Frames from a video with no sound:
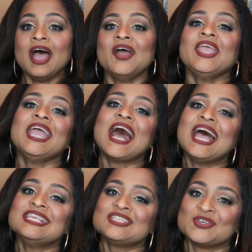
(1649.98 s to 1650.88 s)
Okay
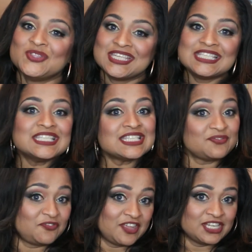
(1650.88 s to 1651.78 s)
guys, so this is
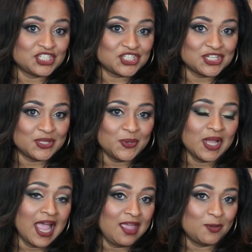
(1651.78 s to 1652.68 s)
the finished
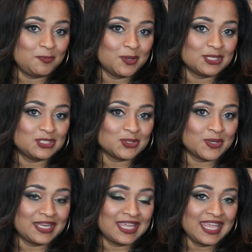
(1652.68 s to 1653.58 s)
look. I hope you
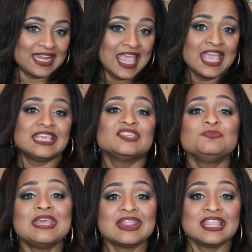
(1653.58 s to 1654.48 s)
enjoyed it.
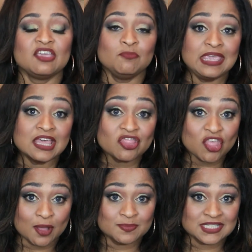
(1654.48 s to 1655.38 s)
Give me a
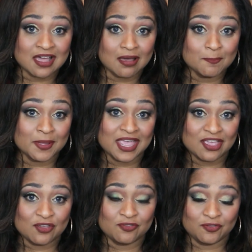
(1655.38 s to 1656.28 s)
thumbs up
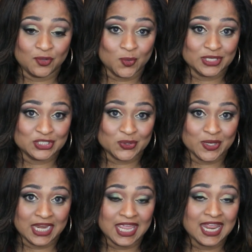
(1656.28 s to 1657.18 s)
if you
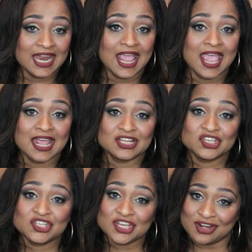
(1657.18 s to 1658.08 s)
enjoyed it,
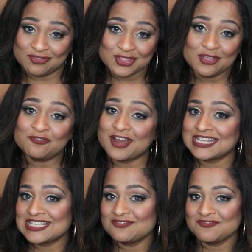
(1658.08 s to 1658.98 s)
and share with your
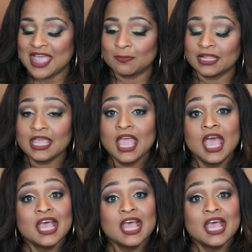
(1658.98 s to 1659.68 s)
friends and family.